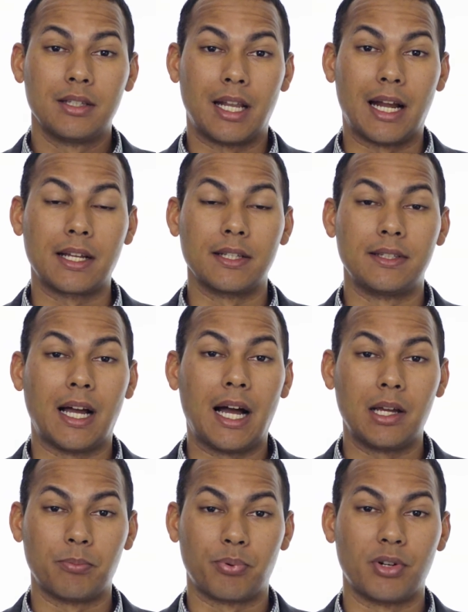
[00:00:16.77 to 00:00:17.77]
that I could
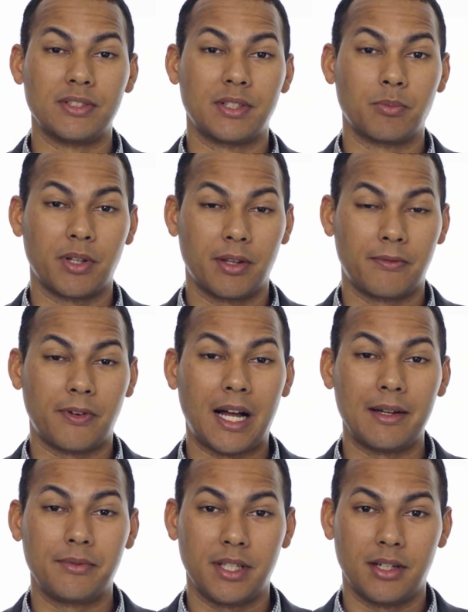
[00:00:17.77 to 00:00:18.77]
die in prison within
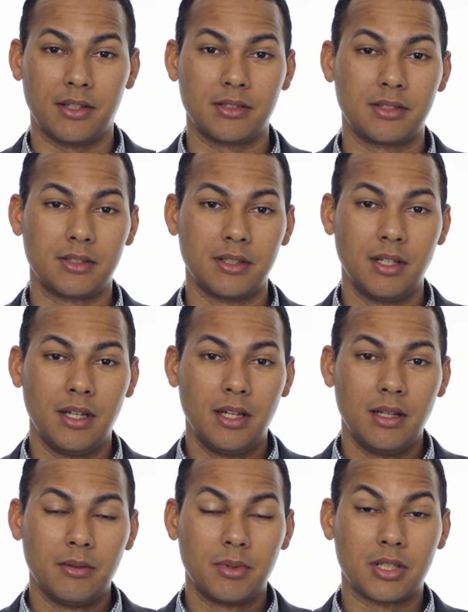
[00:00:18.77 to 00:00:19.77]
five years
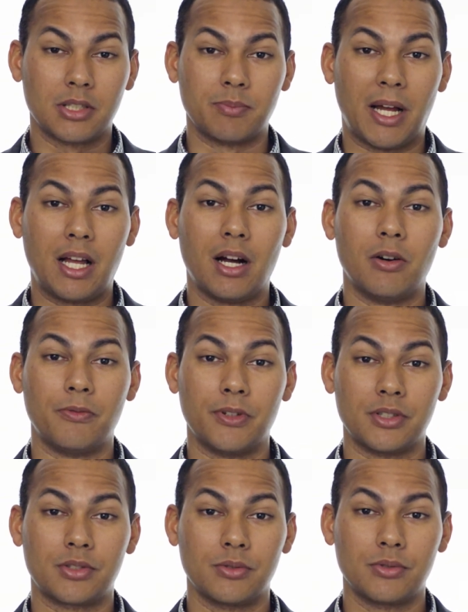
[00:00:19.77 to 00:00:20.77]
because my health
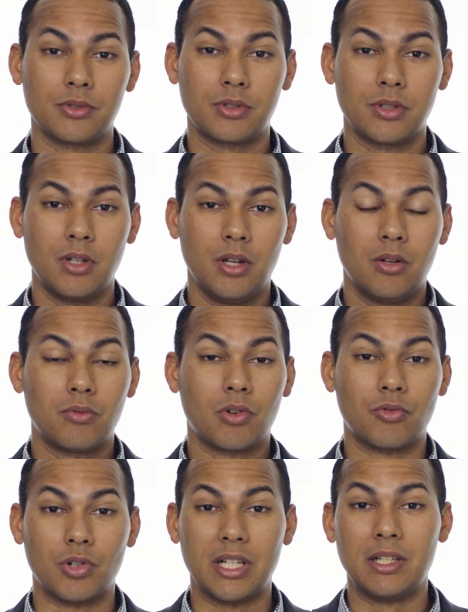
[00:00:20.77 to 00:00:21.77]
issues
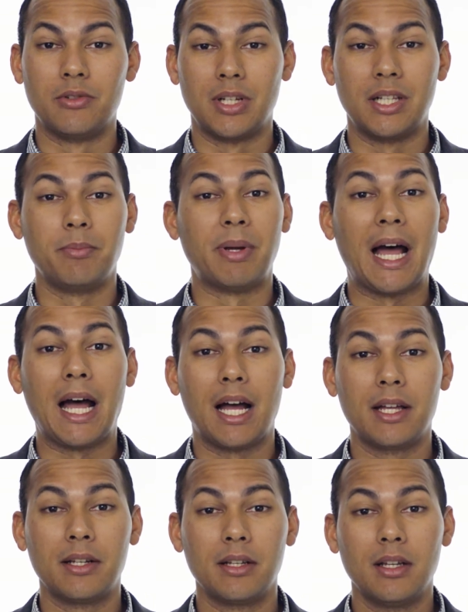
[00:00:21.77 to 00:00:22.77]
were really, really
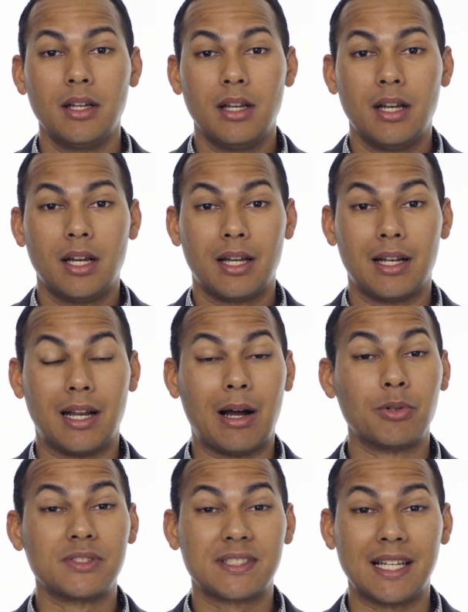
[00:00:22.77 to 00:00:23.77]
bad. And I
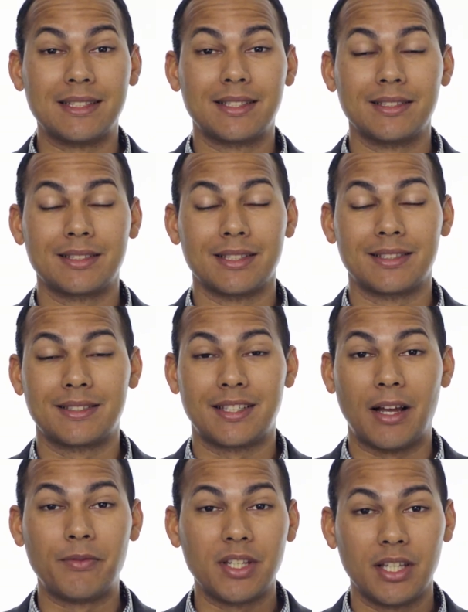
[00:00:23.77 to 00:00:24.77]
was sentenced to
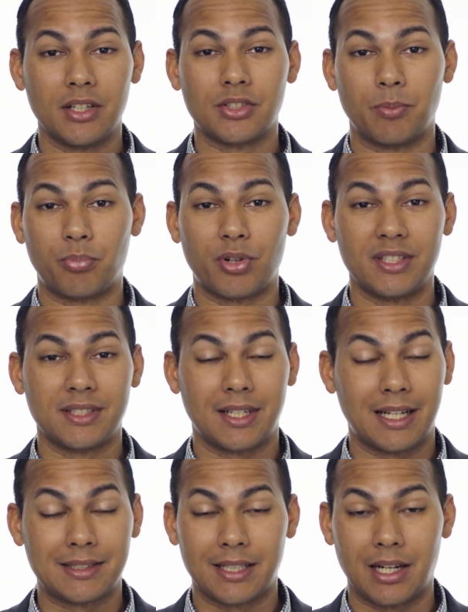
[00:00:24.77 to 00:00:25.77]
seven years in prison.
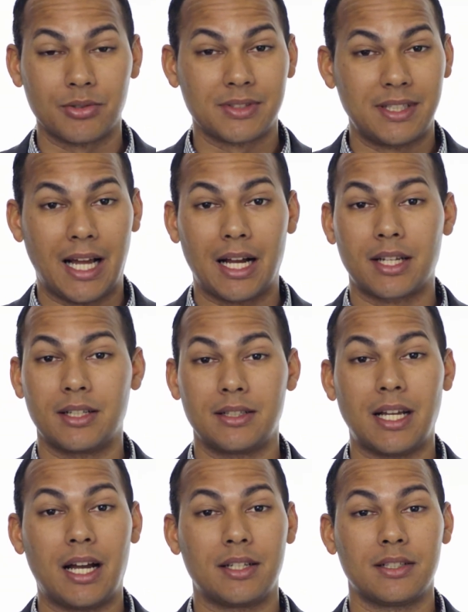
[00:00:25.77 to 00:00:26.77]
I said I was not gonna
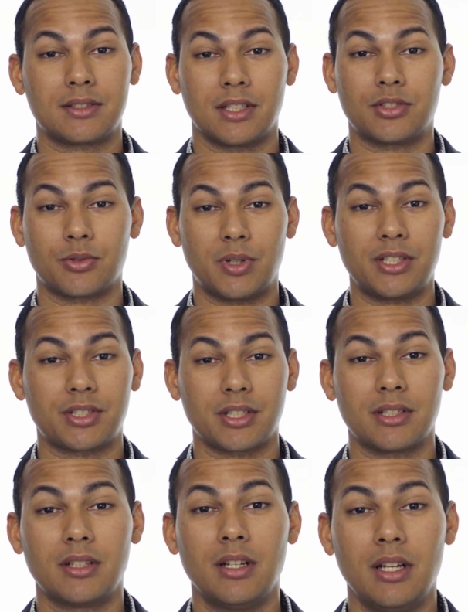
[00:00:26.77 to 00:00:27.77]
die in this
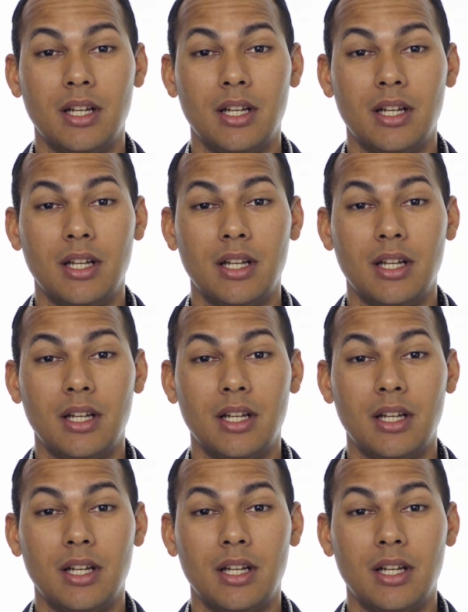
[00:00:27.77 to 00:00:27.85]
situation.